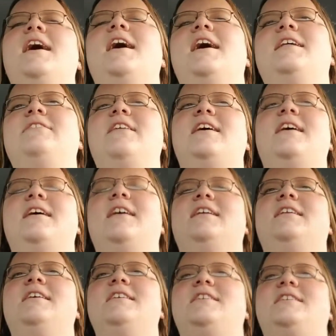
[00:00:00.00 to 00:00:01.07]
And
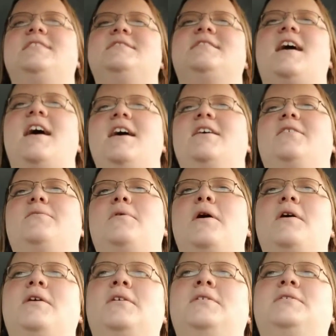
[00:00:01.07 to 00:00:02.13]
then he's like,
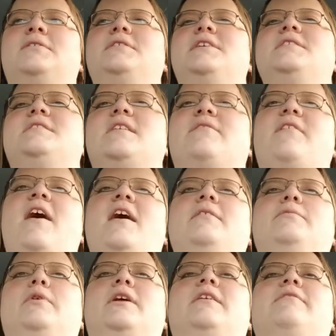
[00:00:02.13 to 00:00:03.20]
well, he's like,
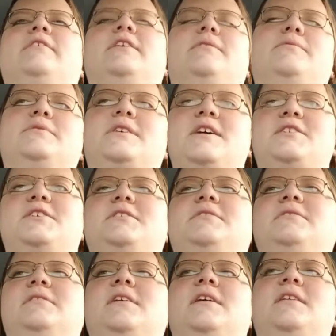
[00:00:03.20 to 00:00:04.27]
fine, whatever, we'll touch you.
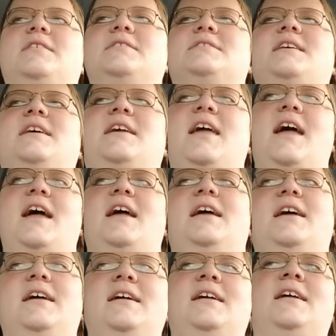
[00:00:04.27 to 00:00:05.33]
And I was like,
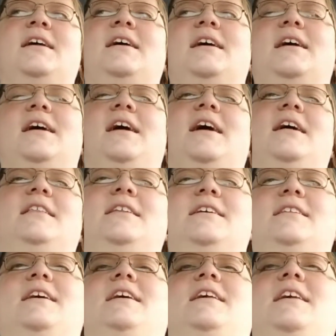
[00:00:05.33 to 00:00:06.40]
okay. And then
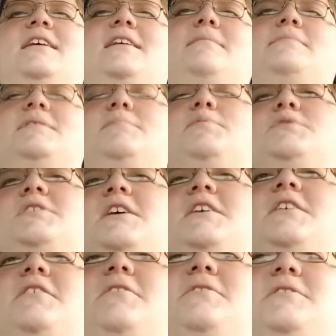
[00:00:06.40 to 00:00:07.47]
like he kept like pretending
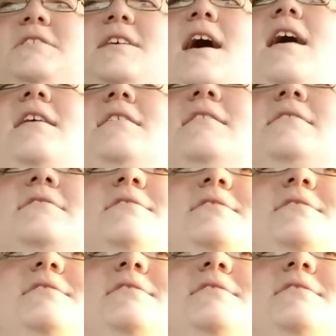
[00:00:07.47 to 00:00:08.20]
to go inside, and I was just